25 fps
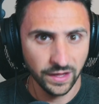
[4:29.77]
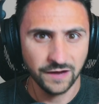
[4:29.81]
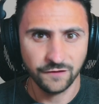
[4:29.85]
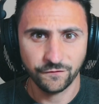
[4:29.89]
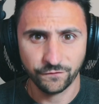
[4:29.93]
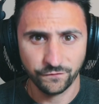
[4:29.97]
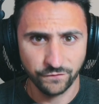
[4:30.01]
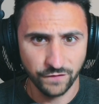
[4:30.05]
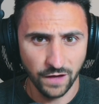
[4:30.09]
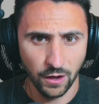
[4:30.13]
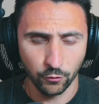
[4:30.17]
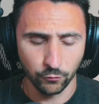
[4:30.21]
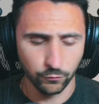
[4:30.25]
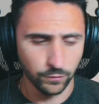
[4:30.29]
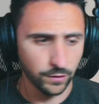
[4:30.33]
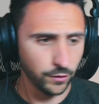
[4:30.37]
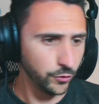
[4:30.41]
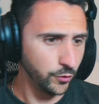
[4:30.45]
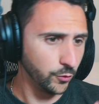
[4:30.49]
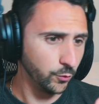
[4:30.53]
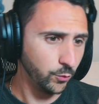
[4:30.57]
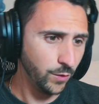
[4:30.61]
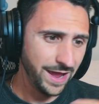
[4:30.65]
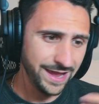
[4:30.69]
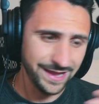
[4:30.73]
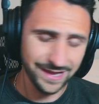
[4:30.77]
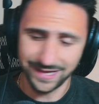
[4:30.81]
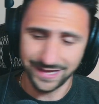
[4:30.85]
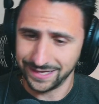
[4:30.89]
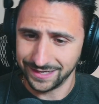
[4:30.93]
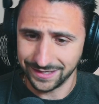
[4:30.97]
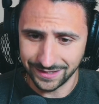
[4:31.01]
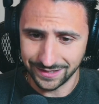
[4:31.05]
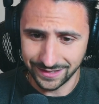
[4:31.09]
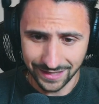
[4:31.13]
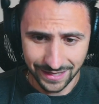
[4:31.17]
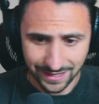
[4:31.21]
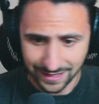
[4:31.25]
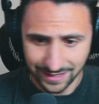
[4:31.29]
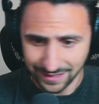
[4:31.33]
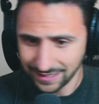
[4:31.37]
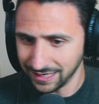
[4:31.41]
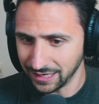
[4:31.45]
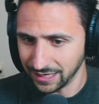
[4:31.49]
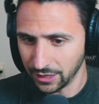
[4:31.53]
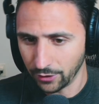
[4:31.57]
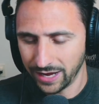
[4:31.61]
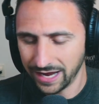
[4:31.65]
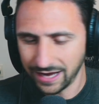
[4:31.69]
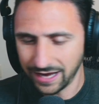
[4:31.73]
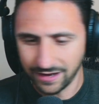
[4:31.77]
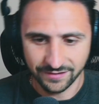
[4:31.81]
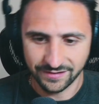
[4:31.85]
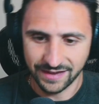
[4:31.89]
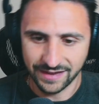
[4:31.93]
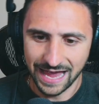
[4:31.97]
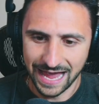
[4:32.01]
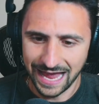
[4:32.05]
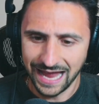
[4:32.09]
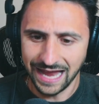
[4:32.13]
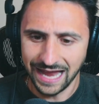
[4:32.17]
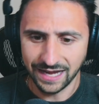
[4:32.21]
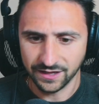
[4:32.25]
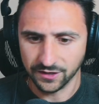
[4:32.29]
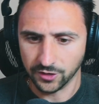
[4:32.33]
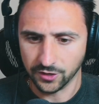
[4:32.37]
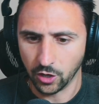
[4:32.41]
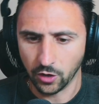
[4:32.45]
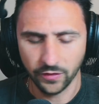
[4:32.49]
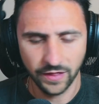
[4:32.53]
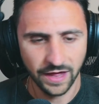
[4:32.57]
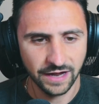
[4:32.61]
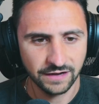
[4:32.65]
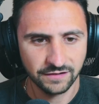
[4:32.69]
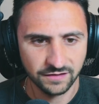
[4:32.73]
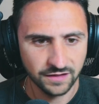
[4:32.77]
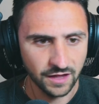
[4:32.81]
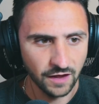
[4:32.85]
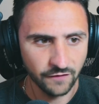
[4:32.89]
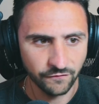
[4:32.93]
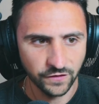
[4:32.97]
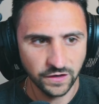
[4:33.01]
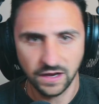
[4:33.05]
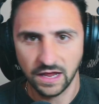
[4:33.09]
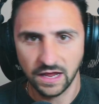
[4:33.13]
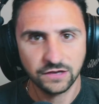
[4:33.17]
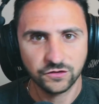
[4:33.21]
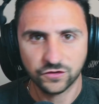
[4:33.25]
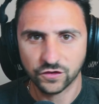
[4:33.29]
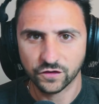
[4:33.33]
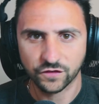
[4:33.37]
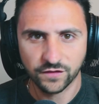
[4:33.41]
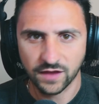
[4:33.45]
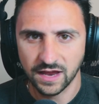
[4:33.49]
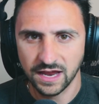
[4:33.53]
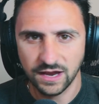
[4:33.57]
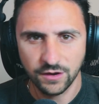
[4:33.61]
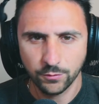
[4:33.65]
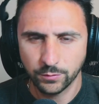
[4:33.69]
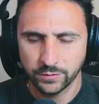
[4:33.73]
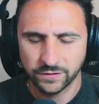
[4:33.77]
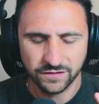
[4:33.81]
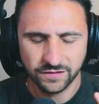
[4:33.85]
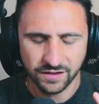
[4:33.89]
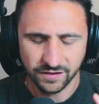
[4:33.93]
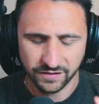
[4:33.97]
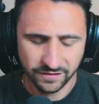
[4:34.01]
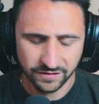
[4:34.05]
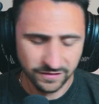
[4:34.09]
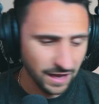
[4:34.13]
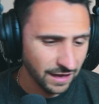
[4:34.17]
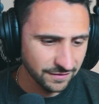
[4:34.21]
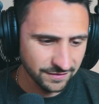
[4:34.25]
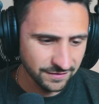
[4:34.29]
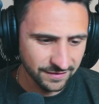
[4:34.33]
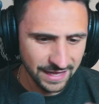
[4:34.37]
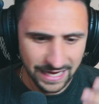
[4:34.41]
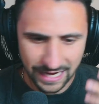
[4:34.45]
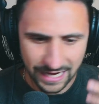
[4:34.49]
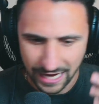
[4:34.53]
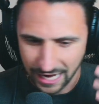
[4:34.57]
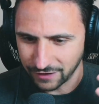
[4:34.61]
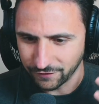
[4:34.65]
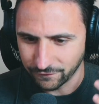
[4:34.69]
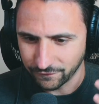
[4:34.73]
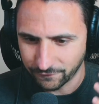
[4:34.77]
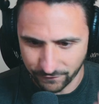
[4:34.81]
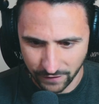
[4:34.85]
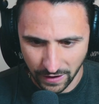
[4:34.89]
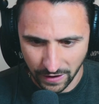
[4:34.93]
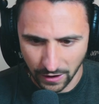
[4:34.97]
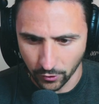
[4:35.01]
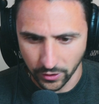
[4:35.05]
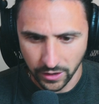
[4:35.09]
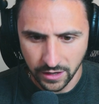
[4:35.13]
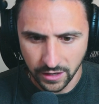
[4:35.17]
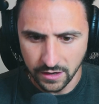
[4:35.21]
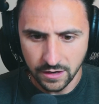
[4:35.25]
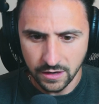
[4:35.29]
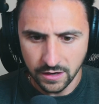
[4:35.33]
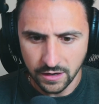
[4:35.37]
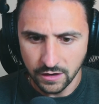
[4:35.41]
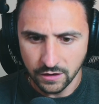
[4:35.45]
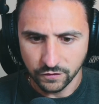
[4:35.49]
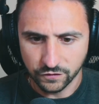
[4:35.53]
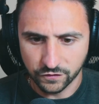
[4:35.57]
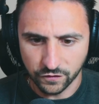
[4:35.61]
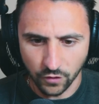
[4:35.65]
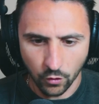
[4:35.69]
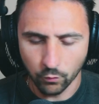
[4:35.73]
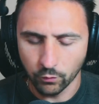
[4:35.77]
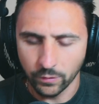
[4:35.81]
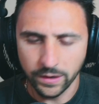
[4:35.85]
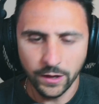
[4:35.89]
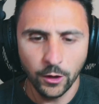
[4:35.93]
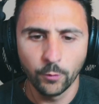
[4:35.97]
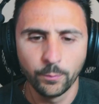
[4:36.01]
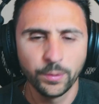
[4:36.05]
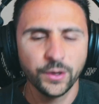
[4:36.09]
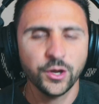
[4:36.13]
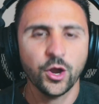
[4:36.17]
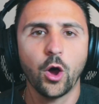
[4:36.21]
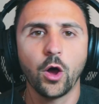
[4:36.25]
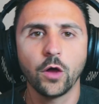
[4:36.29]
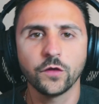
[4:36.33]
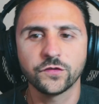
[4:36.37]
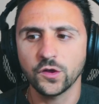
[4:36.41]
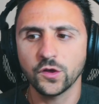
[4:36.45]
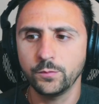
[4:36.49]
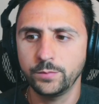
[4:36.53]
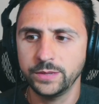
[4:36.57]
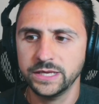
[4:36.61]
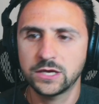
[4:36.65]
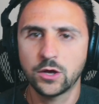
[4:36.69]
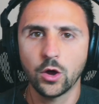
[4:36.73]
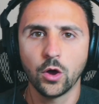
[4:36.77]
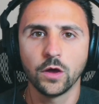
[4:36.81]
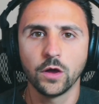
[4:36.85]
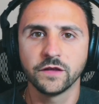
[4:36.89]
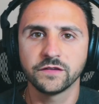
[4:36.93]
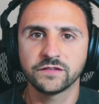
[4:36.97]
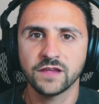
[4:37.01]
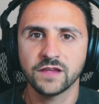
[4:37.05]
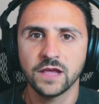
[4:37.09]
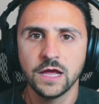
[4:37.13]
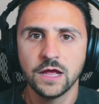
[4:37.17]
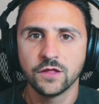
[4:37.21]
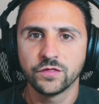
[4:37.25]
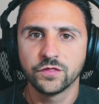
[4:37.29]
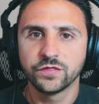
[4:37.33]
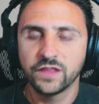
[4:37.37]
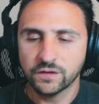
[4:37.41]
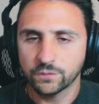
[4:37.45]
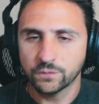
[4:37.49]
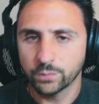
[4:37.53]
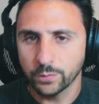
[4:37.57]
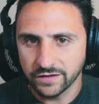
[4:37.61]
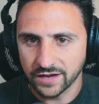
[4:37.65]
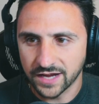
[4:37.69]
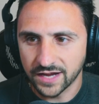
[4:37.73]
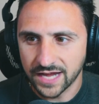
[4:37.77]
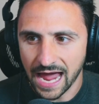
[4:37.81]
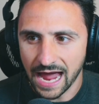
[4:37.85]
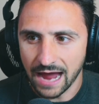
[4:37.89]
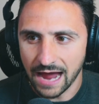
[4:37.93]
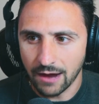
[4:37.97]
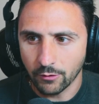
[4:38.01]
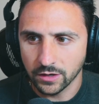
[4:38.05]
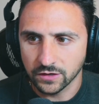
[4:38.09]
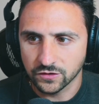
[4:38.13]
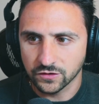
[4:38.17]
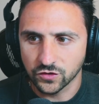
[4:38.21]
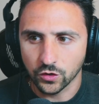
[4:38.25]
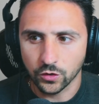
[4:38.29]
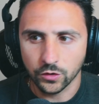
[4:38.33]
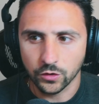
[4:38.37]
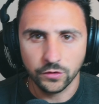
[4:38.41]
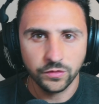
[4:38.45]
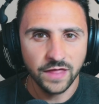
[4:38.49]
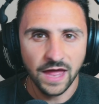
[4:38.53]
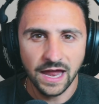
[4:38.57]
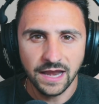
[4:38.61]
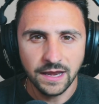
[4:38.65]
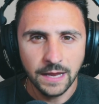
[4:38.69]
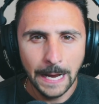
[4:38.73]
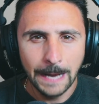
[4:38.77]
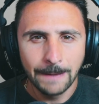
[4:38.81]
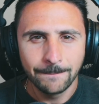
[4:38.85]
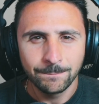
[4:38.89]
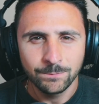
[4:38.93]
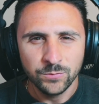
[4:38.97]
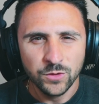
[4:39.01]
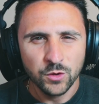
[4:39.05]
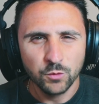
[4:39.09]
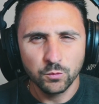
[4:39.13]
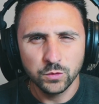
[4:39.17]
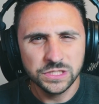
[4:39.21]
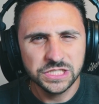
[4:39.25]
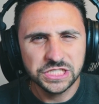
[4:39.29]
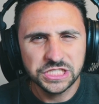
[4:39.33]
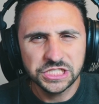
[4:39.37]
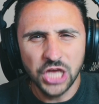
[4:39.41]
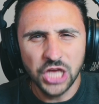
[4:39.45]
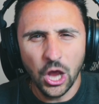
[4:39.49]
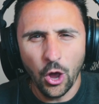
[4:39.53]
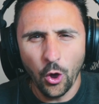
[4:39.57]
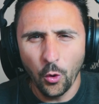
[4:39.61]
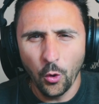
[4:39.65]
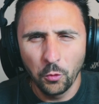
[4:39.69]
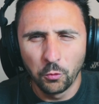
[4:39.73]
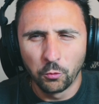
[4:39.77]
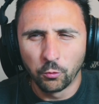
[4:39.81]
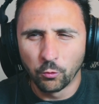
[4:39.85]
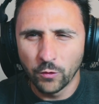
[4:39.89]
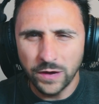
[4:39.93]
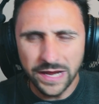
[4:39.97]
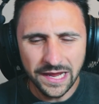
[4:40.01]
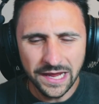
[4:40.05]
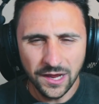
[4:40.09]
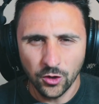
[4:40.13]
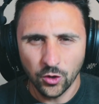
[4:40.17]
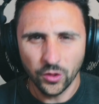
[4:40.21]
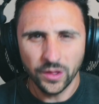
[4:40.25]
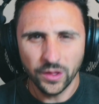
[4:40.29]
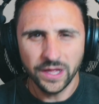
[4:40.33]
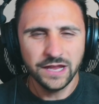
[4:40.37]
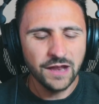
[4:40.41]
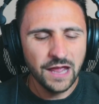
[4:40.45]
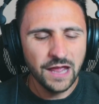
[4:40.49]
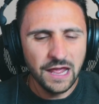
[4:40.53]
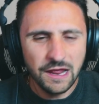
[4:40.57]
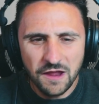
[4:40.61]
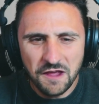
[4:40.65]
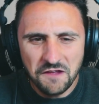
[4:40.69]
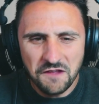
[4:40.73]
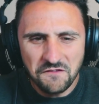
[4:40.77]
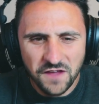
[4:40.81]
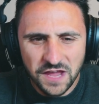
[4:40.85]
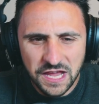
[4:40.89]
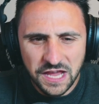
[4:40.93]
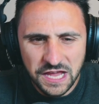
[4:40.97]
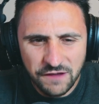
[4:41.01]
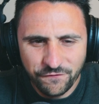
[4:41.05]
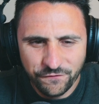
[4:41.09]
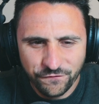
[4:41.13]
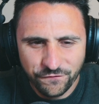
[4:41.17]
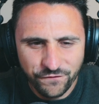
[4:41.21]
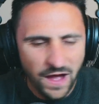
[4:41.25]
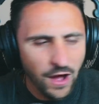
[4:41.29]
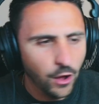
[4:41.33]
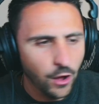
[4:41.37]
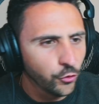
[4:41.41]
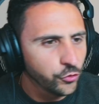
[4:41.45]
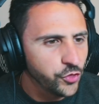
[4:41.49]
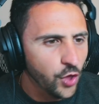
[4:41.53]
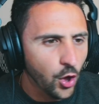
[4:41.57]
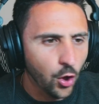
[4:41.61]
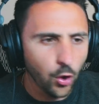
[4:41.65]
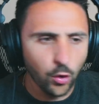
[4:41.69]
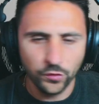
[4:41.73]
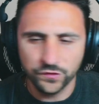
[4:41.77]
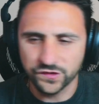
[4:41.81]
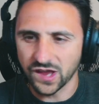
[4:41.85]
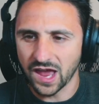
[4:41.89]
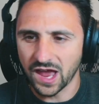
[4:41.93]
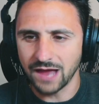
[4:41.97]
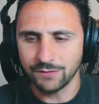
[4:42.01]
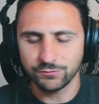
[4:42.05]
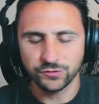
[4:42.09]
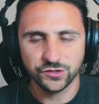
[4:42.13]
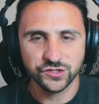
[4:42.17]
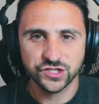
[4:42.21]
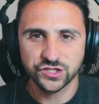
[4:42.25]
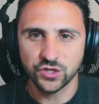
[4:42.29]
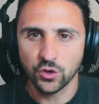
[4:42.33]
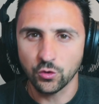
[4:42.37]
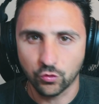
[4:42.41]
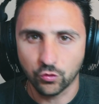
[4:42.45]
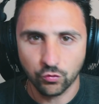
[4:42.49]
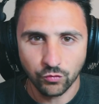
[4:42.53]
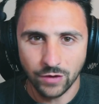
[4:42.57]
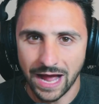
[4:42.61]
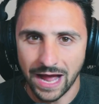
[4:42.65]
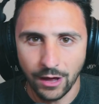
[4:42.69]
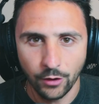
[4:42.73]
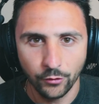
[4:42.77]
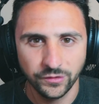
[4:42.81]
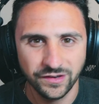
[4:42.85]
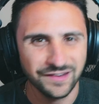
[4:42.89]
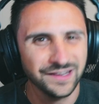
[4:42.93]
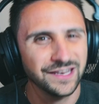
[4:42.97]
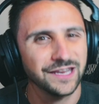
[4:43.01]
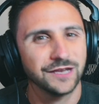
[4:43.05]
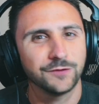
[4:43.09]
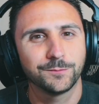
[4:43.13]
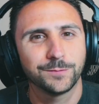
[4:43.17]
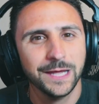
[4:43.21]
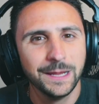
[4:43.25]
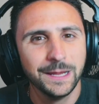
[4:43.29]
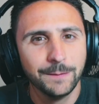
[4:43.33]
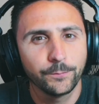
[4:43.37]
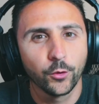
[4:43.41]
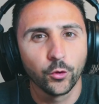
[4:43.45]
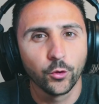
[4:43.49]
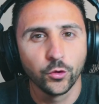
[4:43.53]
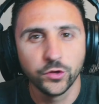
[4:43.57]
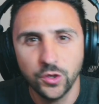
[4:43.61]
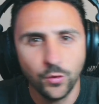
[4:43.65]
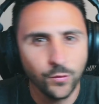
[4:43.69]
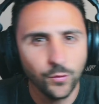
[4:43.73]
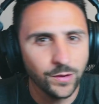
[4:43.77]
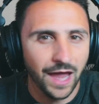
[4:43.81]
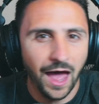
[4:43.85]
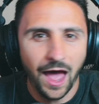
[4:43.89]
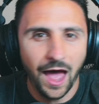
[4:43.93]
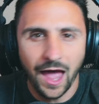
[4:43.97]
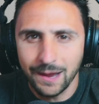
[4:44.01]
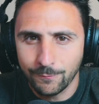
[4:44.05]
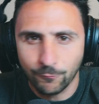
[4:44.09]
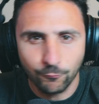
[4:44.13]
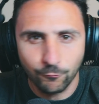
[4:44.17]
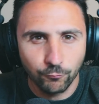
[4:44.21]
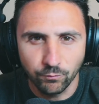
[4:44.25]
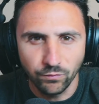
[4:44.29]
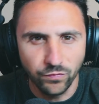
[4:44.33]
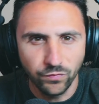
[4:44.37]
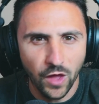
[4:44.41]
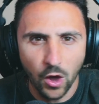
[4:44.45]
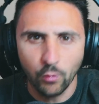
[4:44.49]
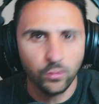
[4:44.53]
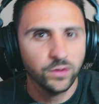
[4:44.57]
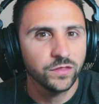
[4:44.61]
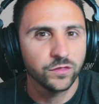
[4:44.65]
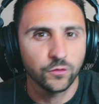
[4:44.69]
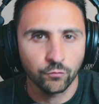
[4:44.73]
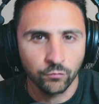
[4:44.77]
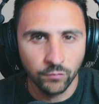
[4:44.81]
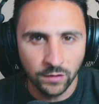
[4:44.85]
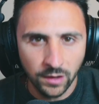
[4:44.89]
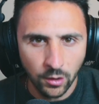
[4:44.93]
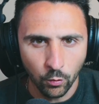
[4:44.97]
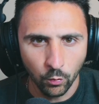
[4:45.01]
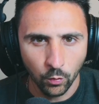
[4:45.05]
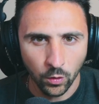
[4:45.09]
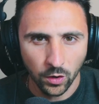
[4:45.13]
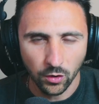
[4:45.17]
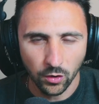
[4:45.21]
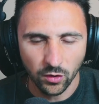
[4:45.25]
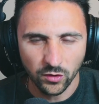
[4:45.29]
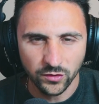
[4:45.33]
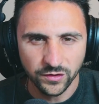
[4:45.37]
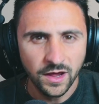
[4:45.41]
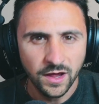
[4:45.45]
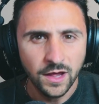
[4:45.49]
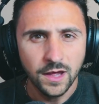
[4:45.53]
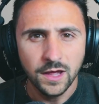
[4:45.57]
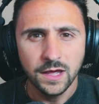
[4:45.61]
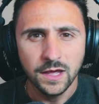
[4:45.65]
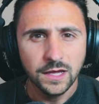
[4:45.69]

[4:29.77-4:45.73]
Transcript: It felt real. The way he, hit his head and all that stuff. It was disgusting, and it felt so real. But also because this was a character that was so real. He felt the whole time just so grounded in people you and I know in the real world.